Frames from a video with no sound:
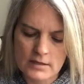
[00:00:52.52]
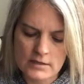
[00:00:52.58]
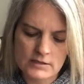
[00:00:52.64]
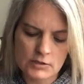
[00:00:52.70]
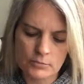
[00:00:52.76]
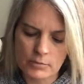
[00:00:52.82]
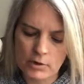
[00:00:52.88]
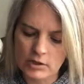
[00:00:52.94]

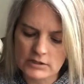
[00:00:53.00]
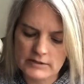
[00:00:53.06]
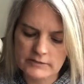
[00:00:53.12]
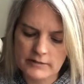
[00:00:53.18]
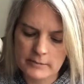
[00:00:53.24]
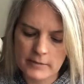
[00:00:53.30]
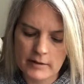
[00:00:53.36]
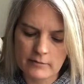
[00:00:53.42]
So parts of
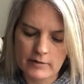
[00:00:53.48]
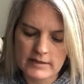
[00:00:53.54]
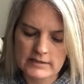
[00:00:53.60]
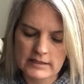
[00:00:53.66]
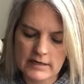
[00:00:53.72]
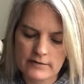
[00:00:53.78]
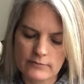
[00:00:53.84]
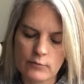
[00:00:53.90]
it may
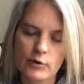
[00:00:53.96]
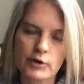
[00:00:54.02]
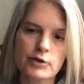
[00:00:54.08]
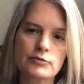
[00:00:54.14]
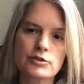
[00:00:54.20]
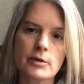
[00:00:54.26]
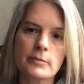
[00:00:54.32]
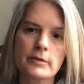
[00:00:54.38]
resonate for
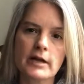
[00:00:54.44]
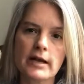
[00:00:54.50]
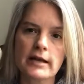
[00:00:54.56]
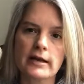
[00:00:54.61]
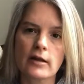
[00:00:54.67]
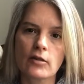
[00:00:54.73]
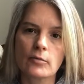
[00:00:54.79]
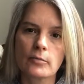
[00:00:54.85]
you, Gemini,
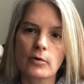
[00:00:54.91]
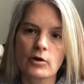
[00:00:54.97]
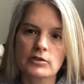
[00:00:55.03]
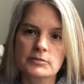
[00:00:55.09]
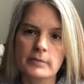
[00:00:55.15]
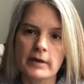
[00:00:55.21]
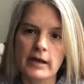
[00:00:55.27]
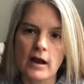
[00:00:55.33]
and other
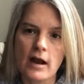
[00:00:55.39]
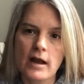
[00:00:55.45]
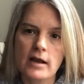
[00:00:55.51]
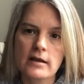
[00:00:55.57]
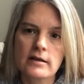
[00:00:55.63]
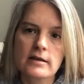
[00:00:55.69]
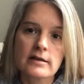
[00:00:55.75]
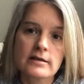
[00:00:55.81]
parts may
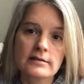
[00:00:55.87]
not.